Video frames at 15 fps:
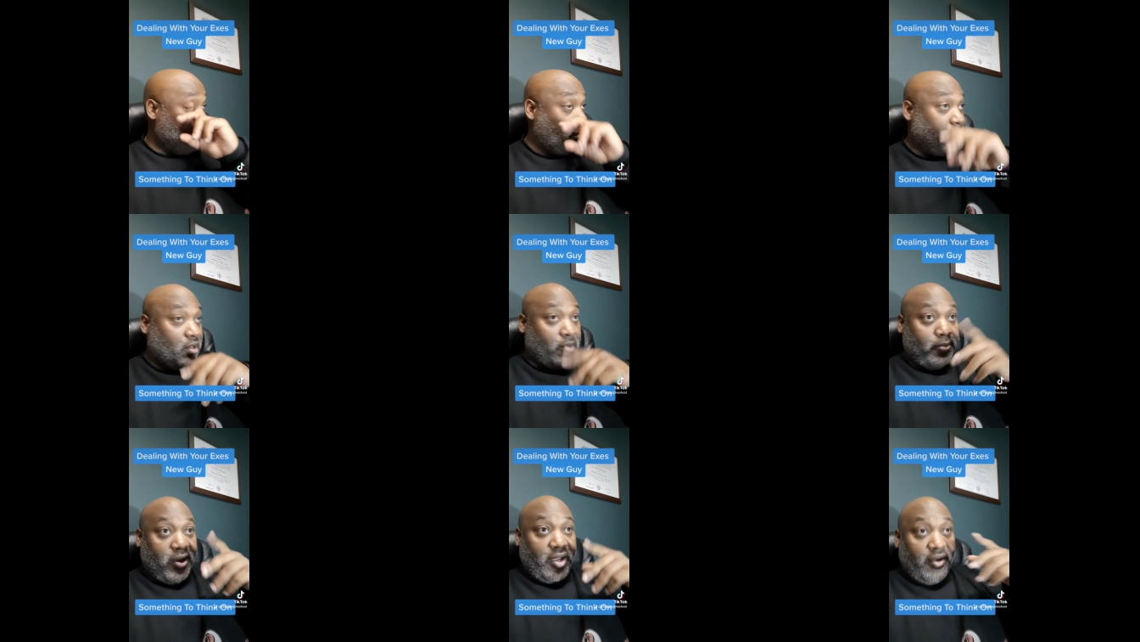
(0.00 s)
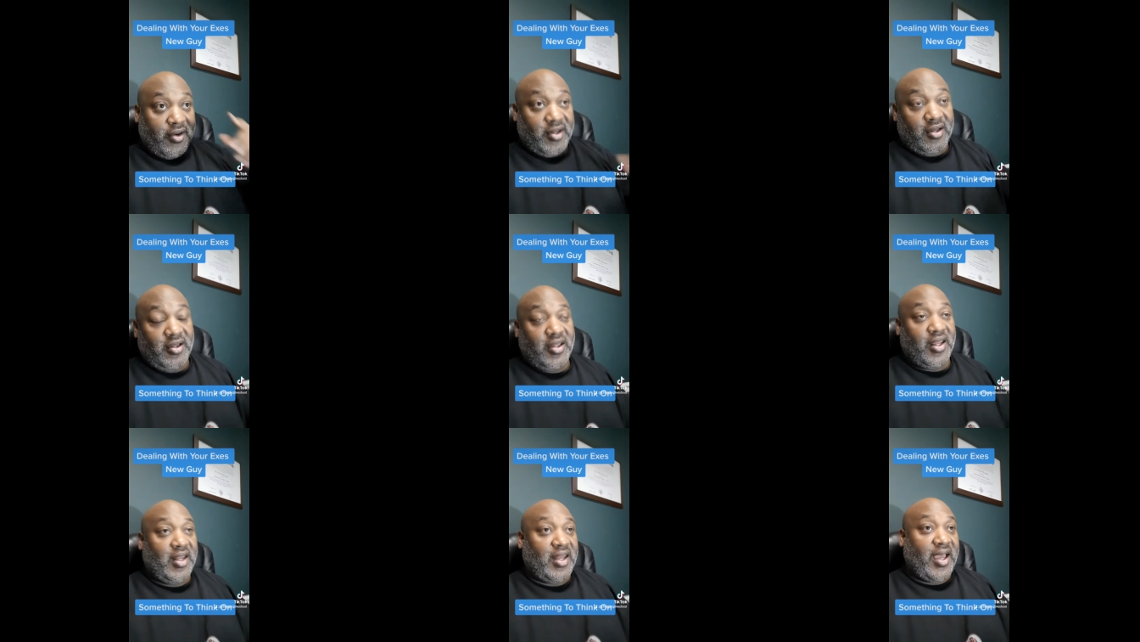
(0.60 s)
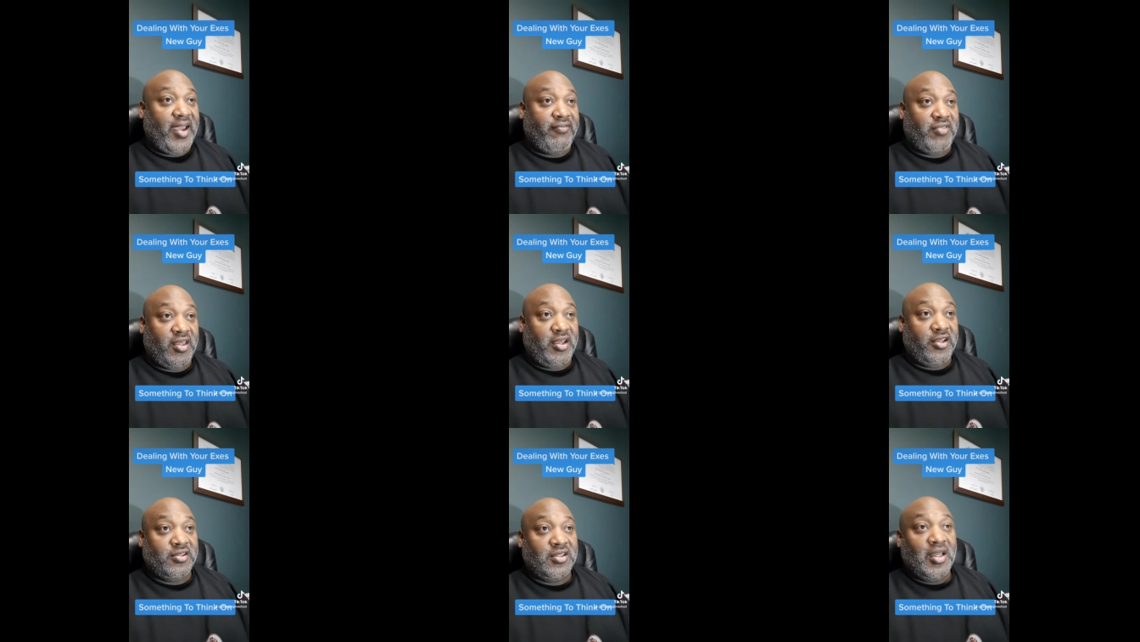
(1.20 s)
you know, parenting looking at life
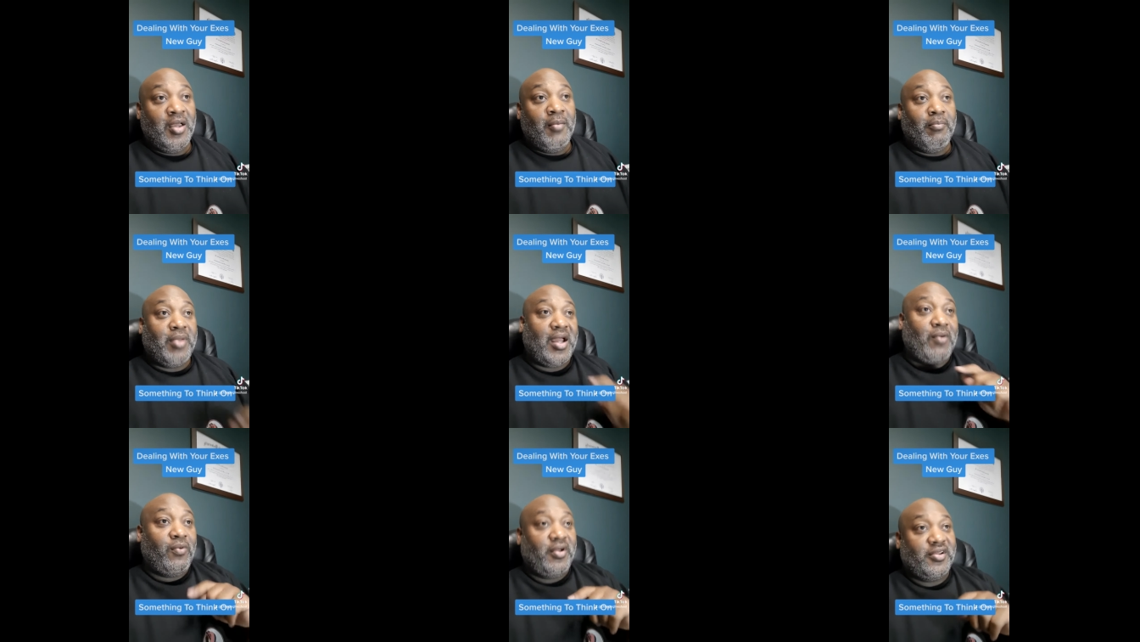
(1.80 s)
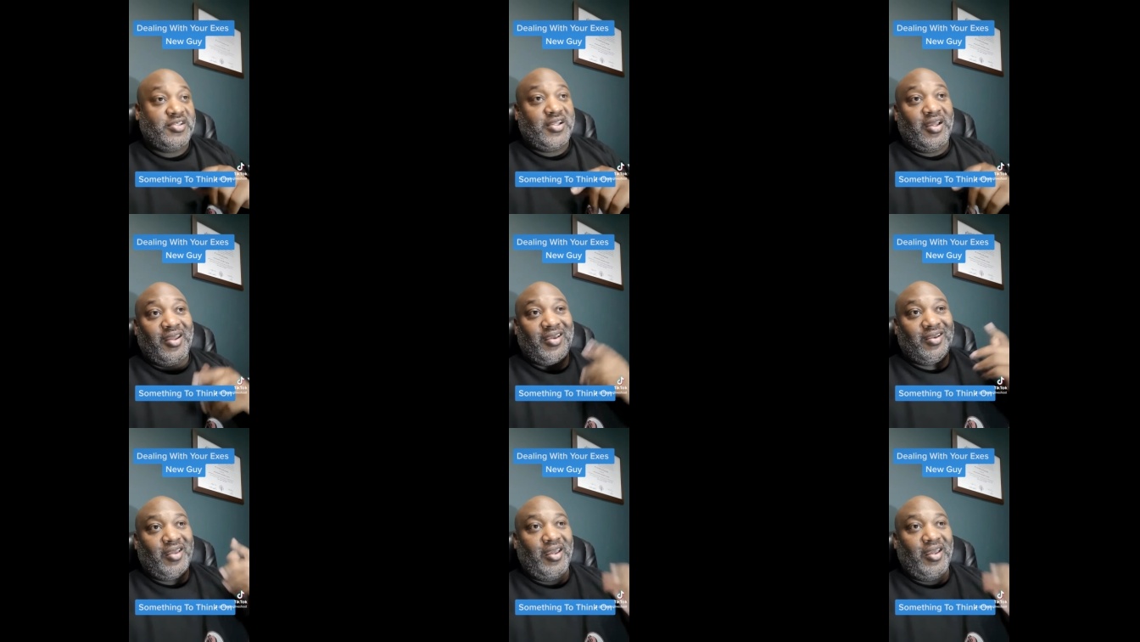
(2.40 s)
things. But I wanted to share that.